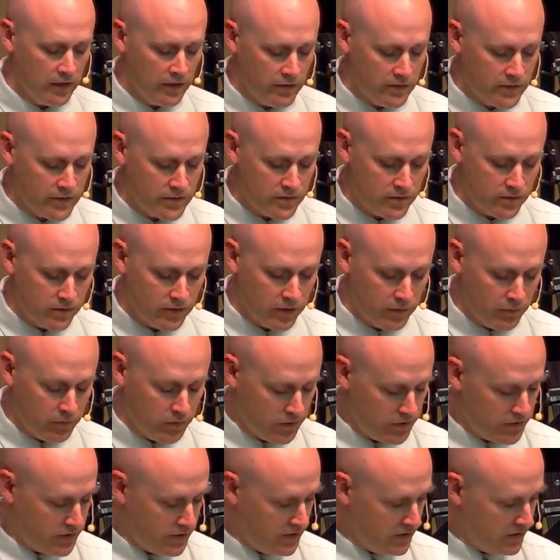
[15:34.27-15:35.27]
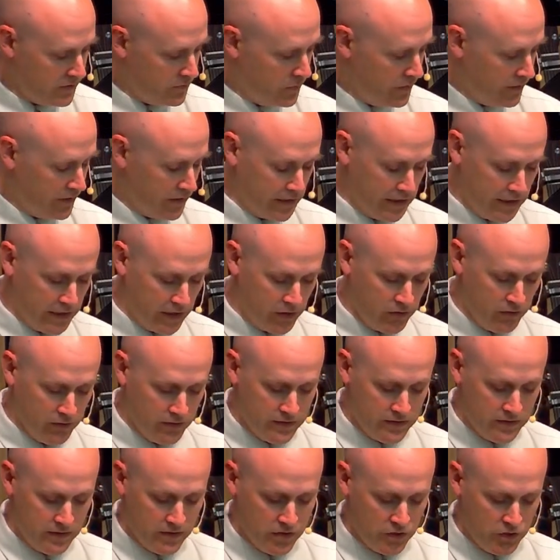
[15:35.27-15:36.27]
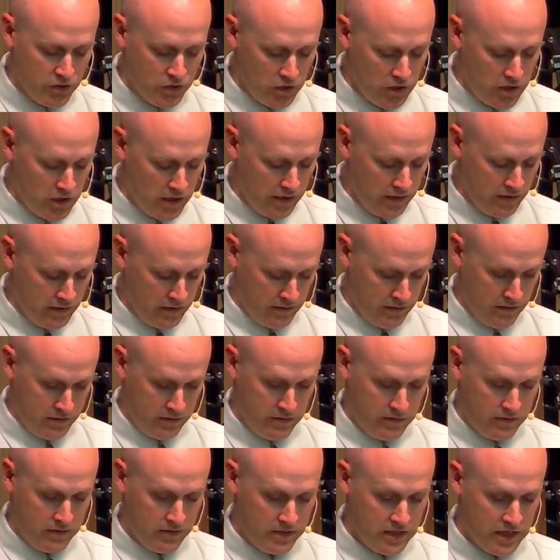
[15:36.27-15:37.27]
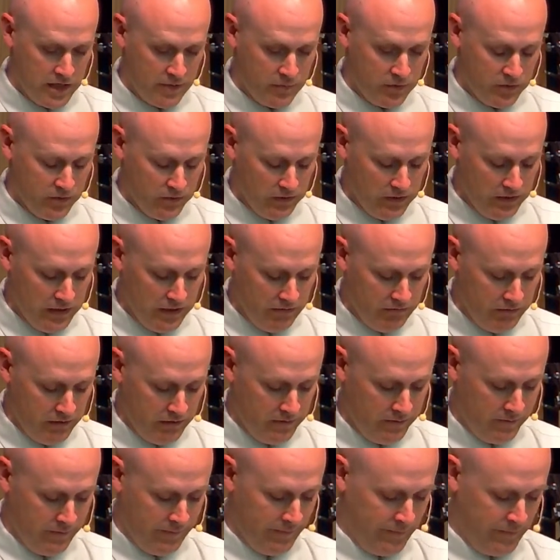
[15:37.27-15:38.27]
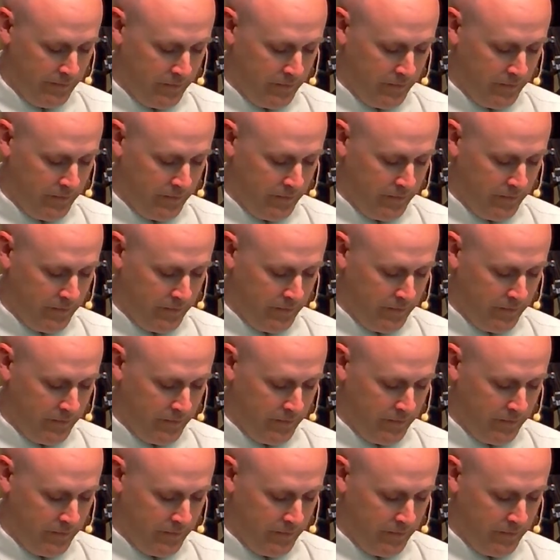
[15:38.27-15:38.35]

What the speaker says: Another story about Jesus being angry is in John chapter 11,